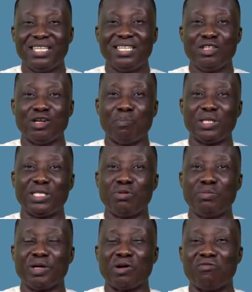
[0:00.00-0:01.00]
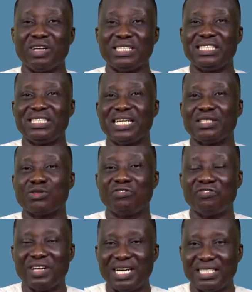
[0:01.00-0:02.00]
your body will be converting that to
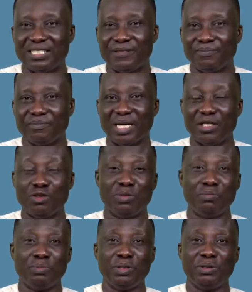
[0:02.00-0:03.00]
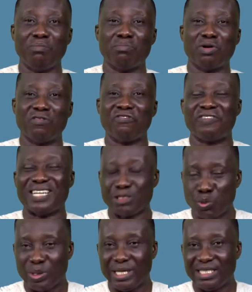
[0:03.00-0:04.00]
fat, and you'll be building more fat
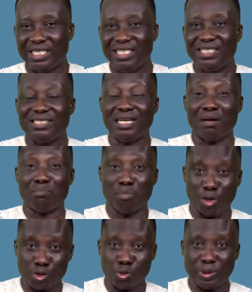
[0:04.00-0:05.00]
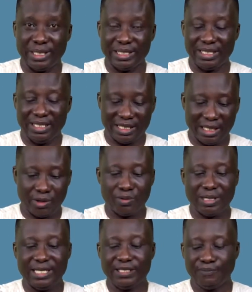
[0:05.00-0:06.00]
weight than muscle weight. Is that all
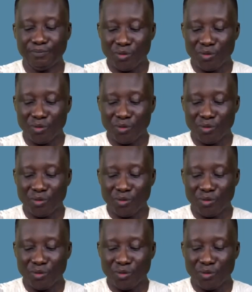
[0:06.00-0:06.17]
right?